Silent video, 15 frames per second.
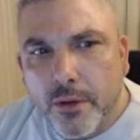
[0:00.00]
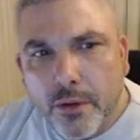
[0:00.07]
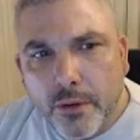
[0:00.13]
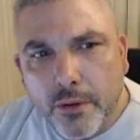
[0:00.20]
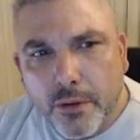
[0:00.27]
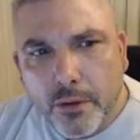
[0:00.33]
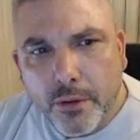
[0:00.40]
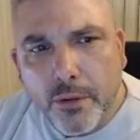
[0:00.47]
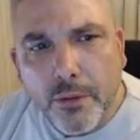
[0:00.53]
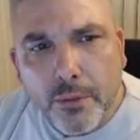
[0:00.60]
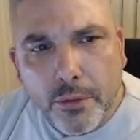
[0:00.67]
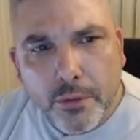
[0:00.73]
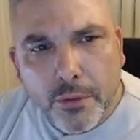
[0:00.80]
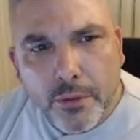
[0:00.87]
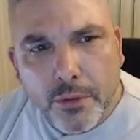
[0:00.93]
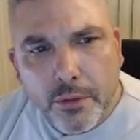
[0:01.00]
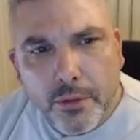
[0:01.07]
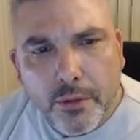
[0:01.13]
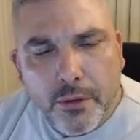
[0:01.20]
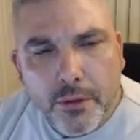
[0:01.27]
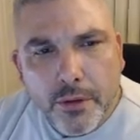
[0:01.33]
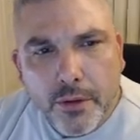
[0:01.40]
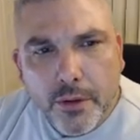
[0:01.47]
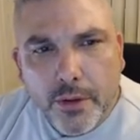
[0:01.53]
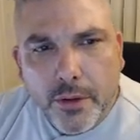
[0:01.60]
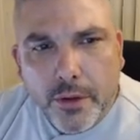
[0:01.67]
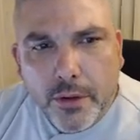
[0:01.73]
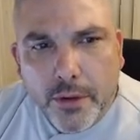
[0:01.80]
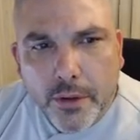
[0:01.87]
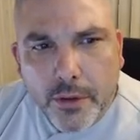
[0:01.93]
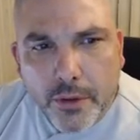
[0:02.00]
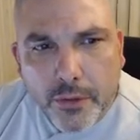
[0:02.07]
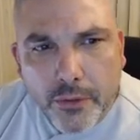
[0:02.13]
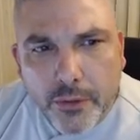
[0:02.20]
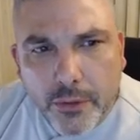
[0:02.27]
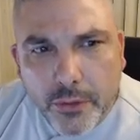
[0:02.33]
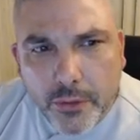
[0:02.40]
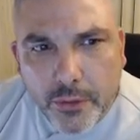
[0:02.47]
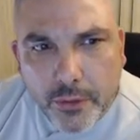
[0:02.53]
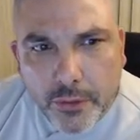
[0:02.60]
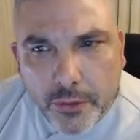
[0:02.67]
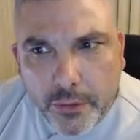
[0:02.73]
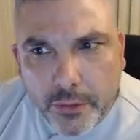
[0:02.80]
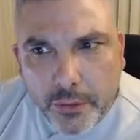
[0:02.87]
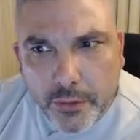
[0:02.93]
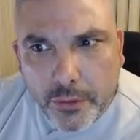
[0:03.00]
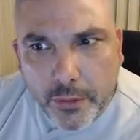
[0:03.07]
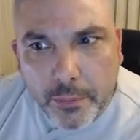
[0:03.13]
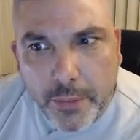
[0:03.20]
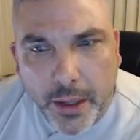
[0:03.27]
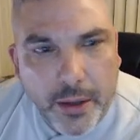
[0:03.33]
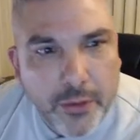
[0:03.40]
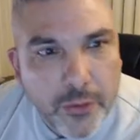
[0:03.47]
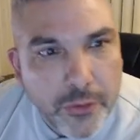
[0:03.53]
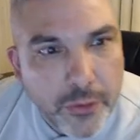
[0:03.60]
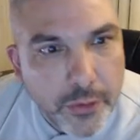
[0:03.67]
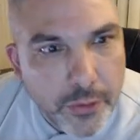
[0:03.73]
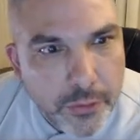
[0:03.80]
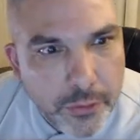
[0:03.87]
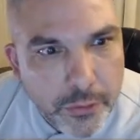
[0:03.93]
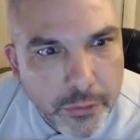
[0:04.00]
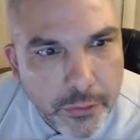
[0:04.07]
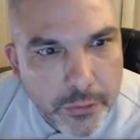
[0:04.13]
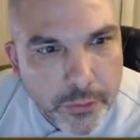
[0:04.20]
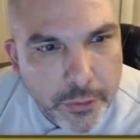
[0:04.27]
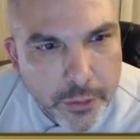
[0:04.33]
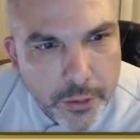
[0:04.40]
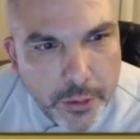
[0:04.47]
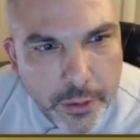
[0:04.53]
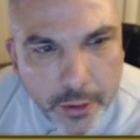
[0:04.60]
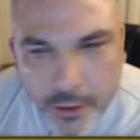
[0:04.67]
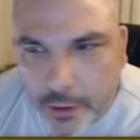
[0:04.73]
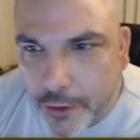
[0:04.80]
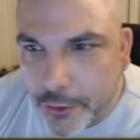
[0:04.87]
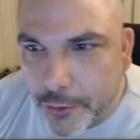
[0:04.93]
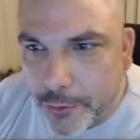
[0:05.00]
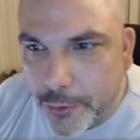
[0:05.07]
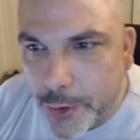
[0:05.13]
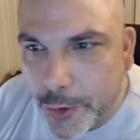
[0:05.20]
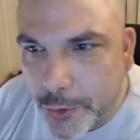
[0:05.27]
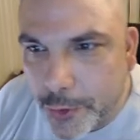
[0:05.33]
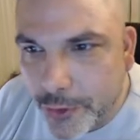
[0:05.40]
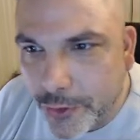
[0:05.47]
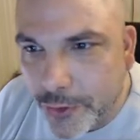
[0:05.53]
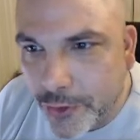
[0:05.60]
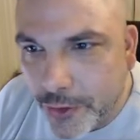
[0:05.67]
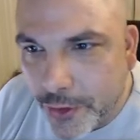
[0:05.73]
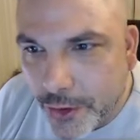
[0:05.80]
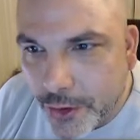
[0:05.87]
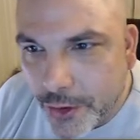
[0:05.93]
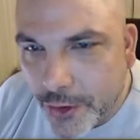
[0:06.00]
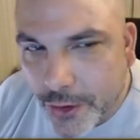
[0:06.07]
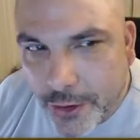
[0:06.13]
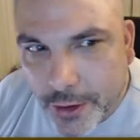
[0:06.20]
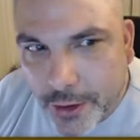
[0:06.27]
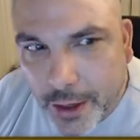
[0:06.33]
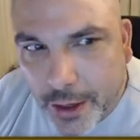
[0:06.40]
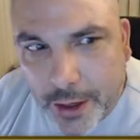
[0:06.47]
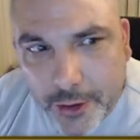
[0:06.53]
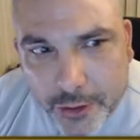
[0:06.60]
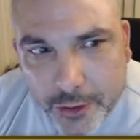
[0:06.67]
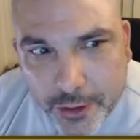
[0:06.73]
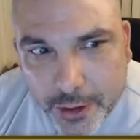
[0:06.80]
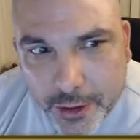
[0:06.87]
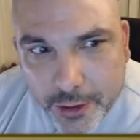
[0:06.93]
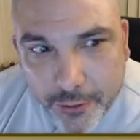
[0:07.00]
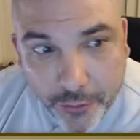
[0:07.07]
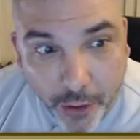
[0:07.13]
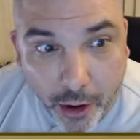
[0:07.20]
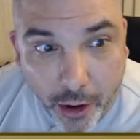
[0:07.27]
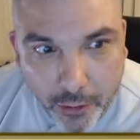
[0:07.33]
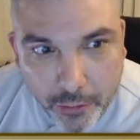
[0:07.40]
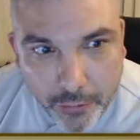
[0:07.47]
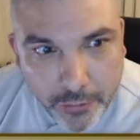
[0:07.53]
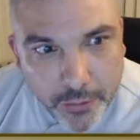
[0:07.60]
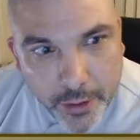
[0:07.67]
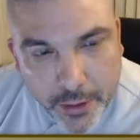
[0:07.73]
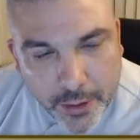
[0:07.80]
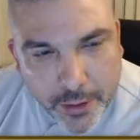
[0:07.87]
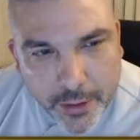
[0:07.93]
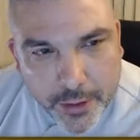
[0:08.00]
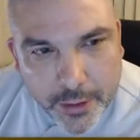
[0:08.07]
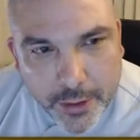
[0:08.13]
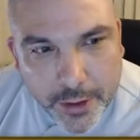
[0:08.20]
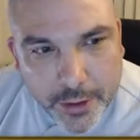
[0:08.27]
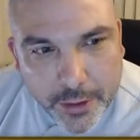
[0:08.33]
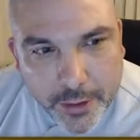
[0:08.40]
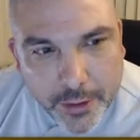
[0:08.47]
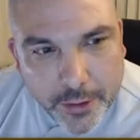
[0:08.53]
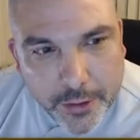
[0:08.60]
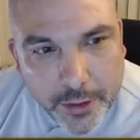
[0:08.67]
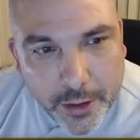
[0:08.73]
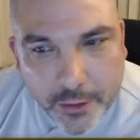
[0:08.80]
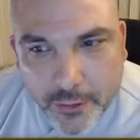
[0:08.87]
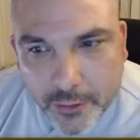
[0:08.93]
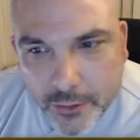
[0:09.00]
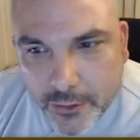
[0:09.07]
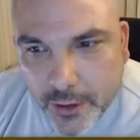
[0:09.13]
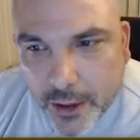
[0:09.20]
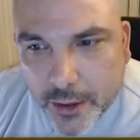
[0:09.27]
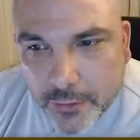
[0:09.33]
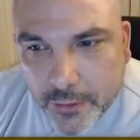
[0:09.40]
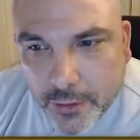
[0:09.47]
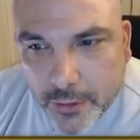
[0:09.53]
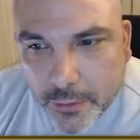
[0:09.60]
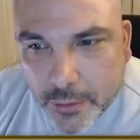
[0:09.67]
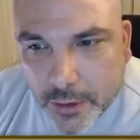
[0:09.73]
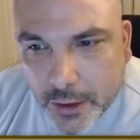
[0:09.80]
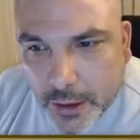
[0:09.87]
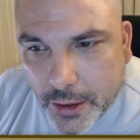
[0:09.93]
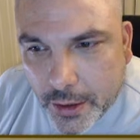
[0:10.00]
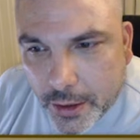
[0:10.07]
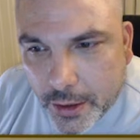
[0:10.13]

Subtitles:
Who? Is it the Masons? Are there rituals actually involved, like things that have to do with the